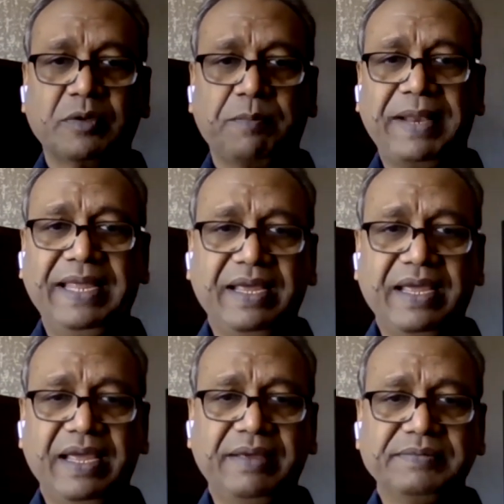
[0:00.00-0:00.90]
So playing
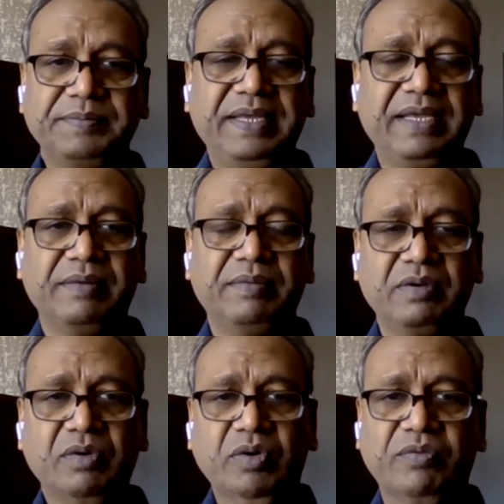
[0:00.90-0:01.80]
games, being
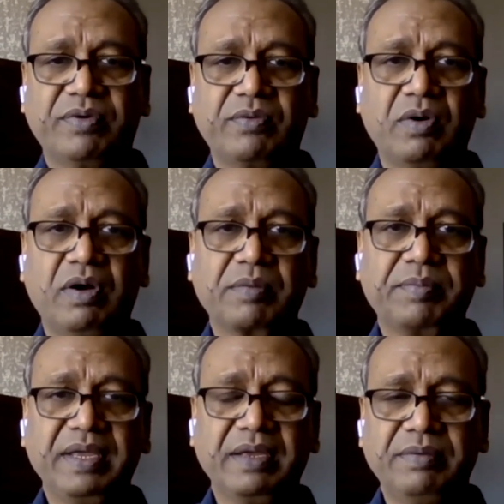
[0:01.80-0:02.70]
able to go for
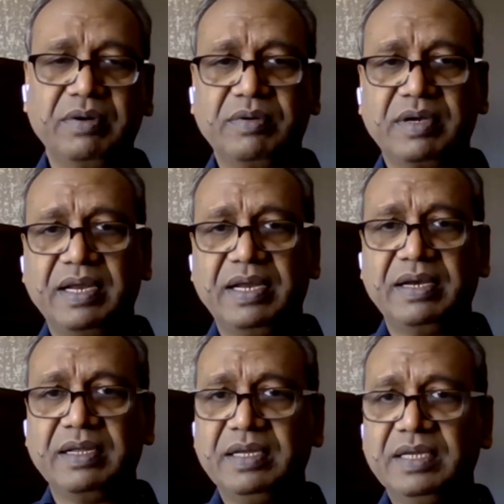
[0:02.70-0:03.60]
walk, being able to
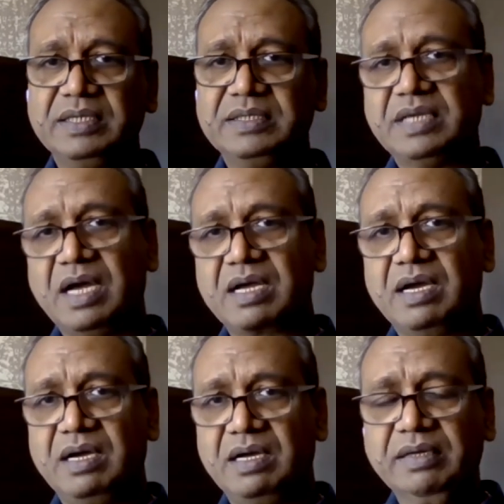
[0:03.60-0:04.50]
attend
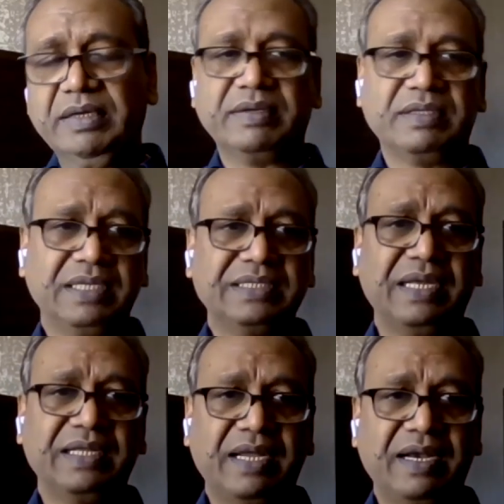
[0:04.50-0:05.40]
shakha and things
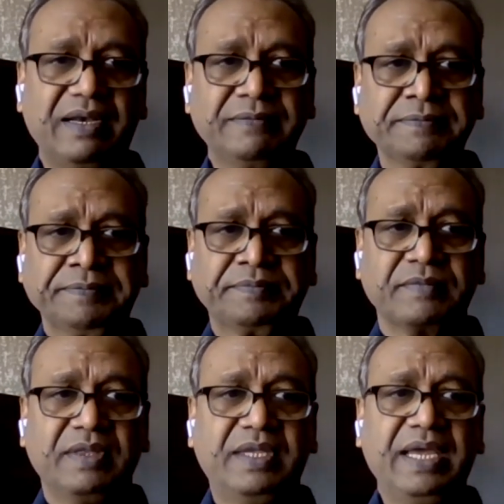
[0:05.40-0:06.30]
like that,
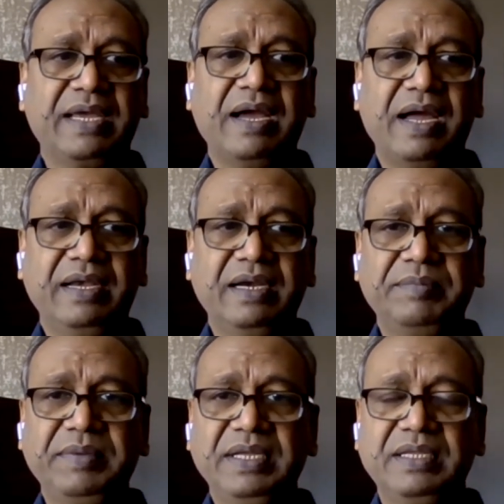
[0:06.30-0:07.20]
they
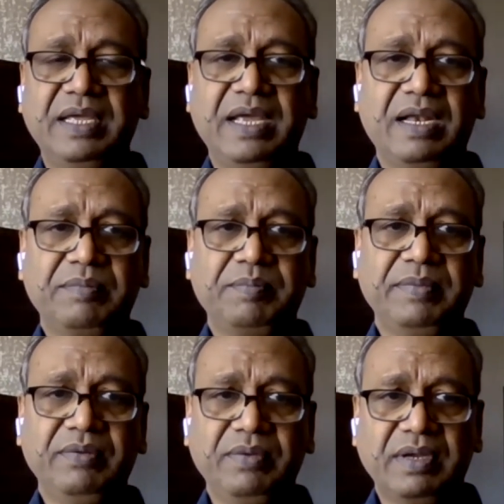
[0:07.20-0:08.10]
guided me, they helped
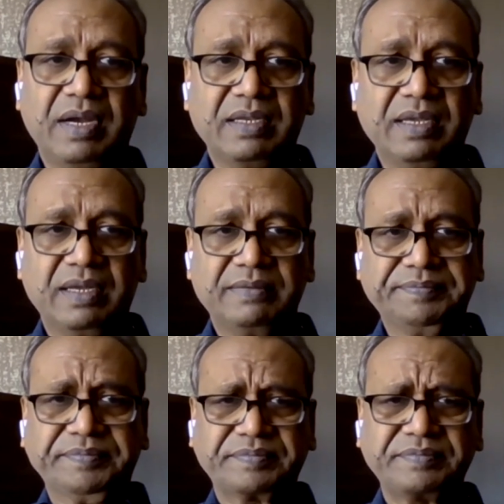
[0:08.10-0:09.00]
me, we got there.
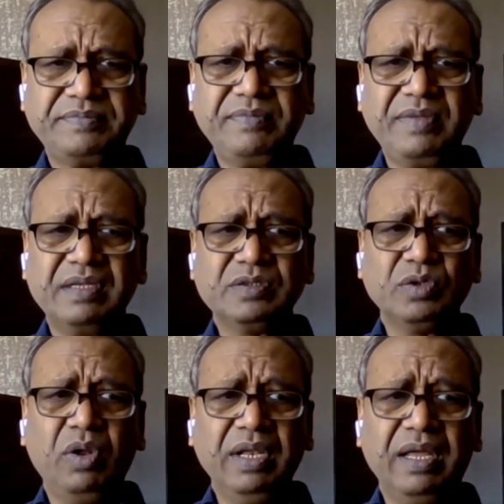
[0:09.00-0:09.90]

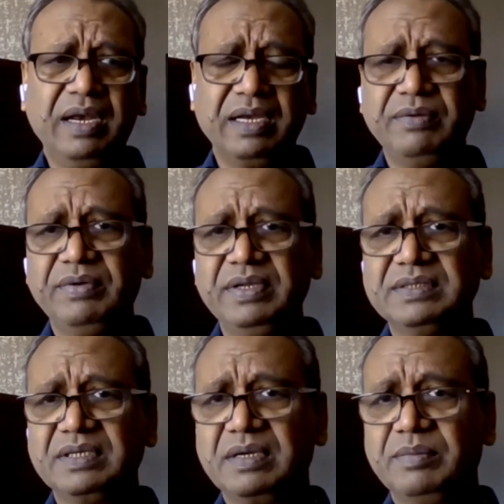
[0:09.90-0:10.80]
So all our
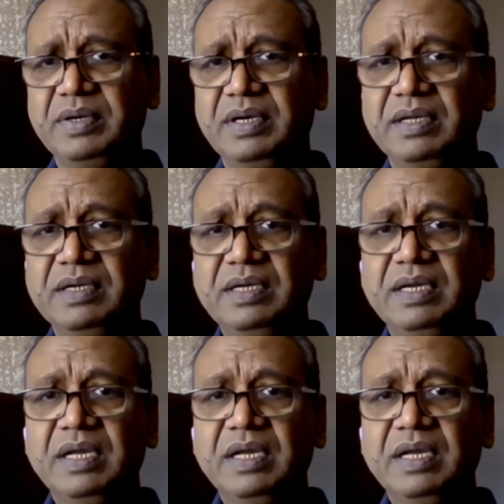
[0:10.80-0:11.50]
activities in community.